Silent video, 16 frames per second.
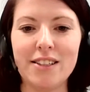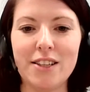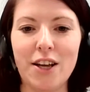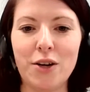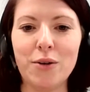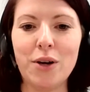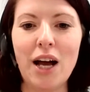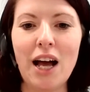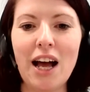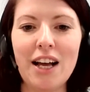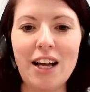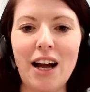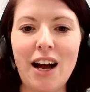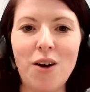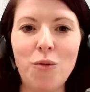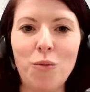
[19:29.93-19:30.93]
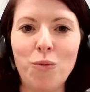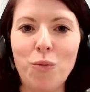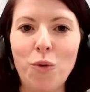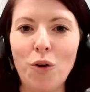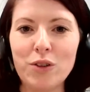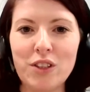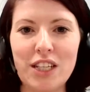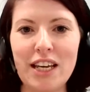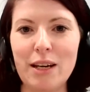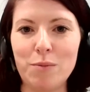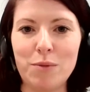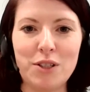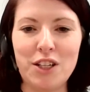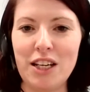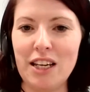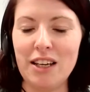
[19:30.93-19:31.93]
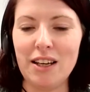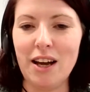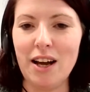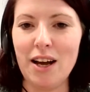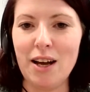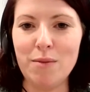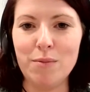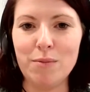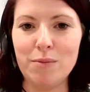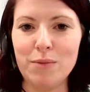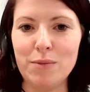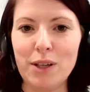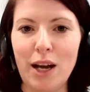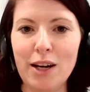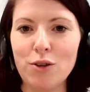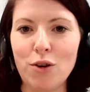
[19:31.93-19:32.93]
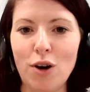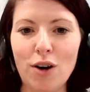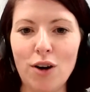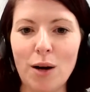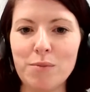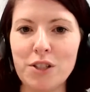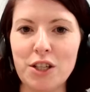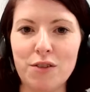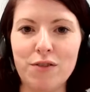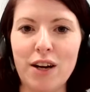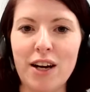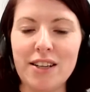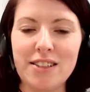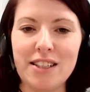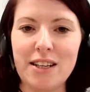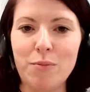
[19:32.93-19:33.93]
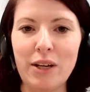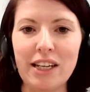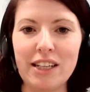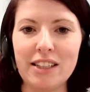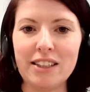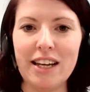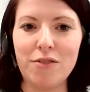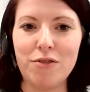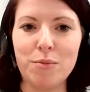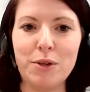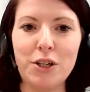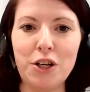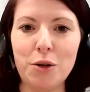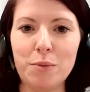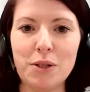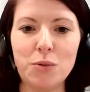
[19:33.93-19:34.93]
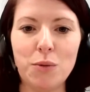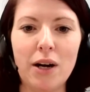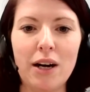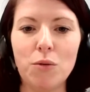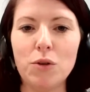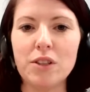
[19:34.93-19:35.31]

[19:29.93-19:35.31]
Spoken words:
So what tips like Laura, I'll come to you first and then we can hear from Anoop as well.